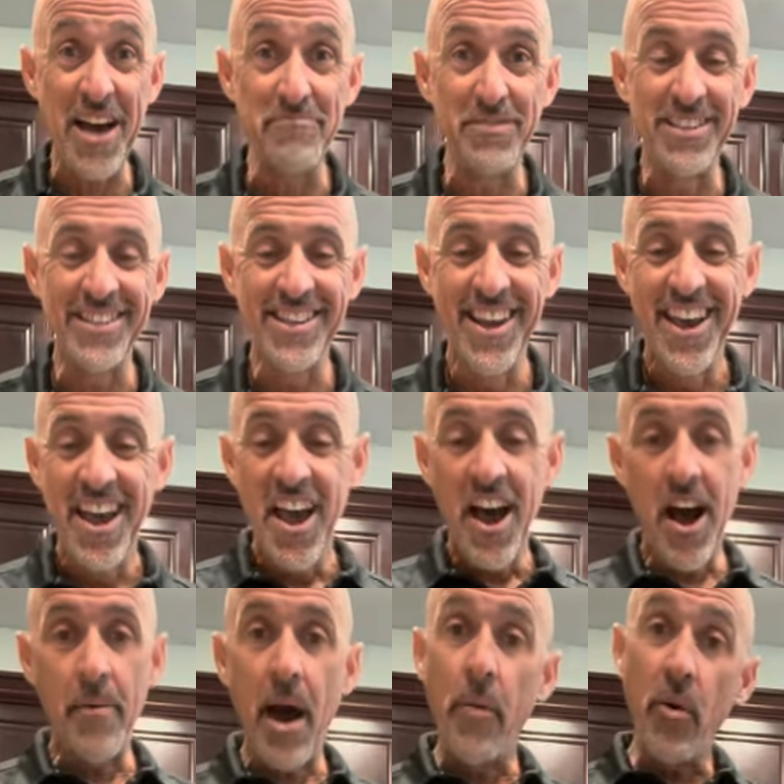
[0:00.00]
happens.
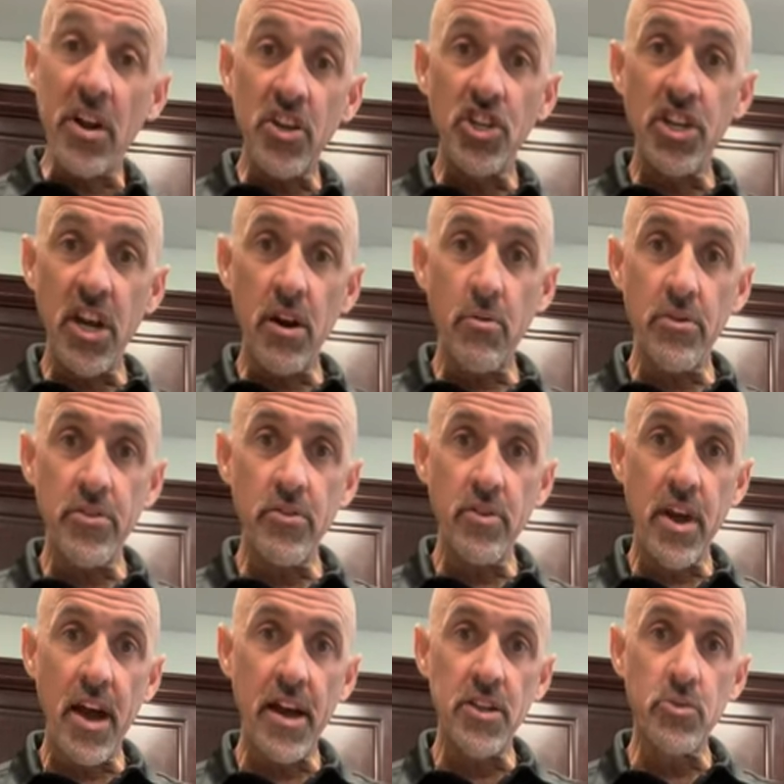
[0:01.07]
I want to share with you
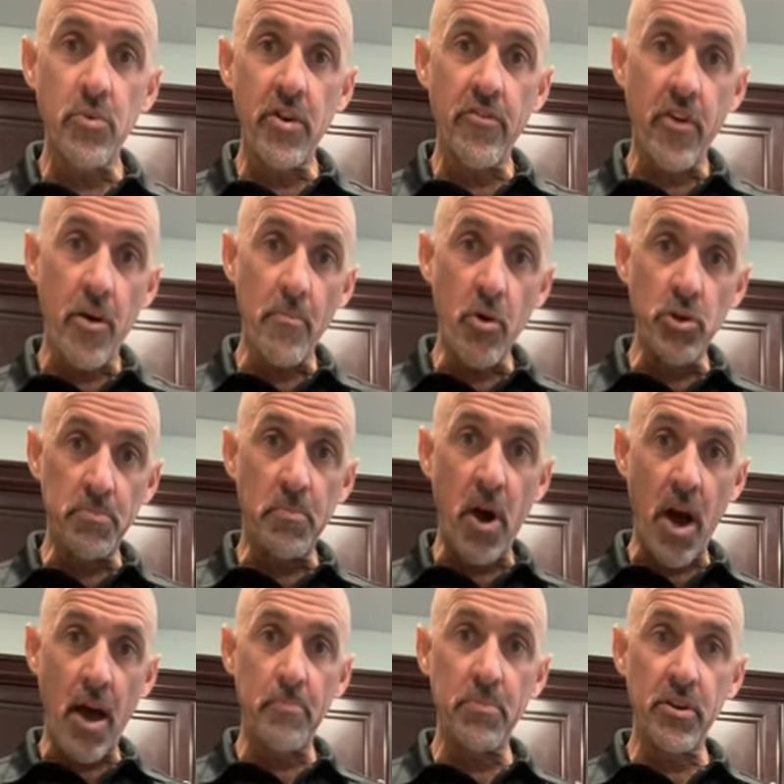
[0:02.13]
guys one of our most
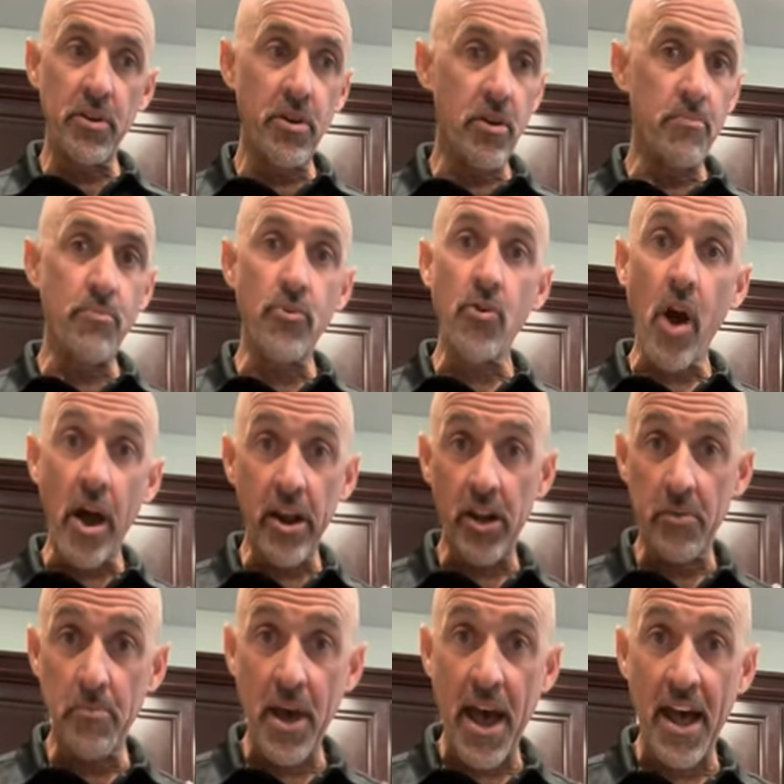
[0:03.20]
popular
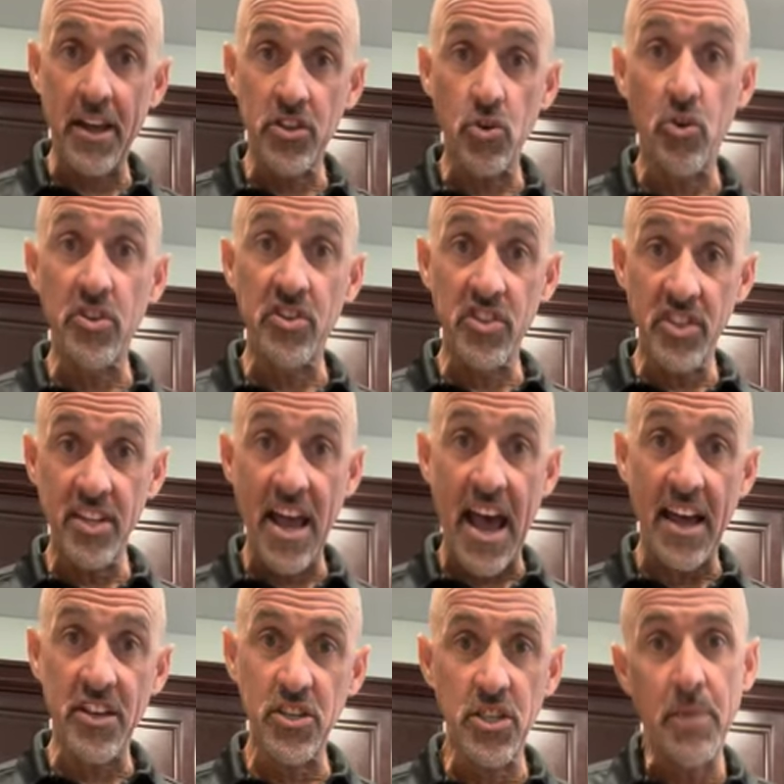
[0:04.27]
product packs or
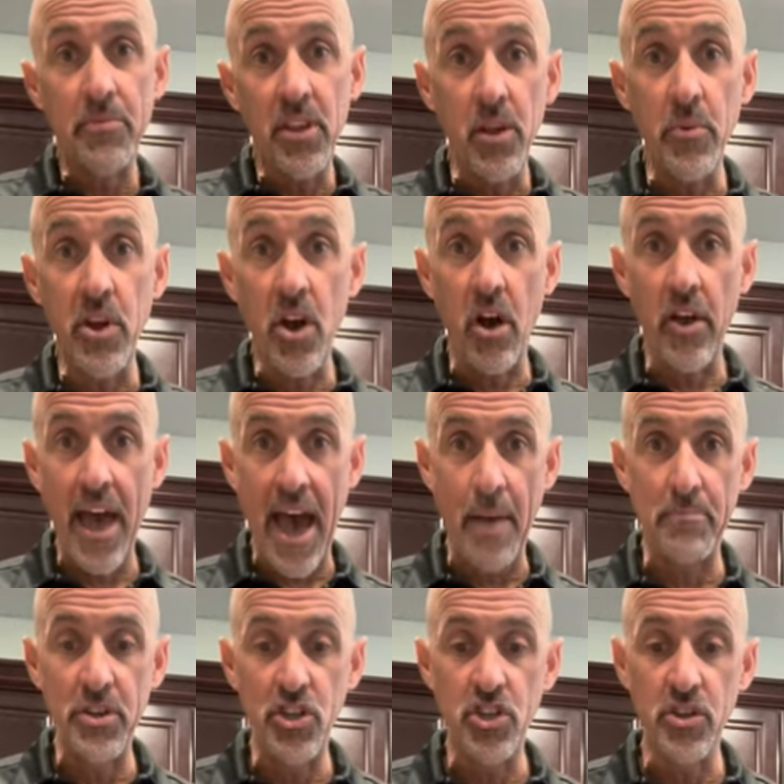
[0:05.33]
stacks, something that we call
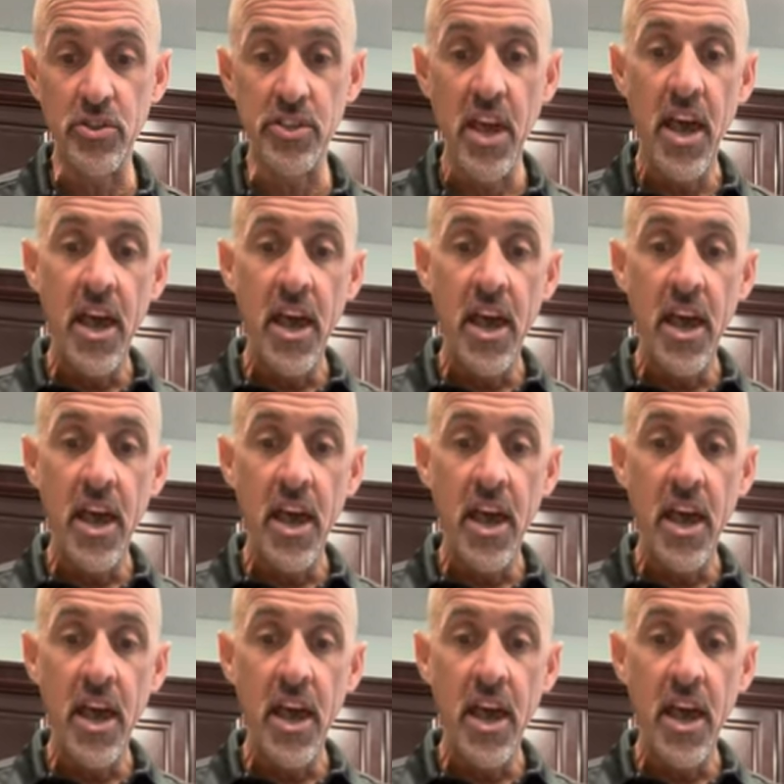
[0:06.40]
Happy Juice.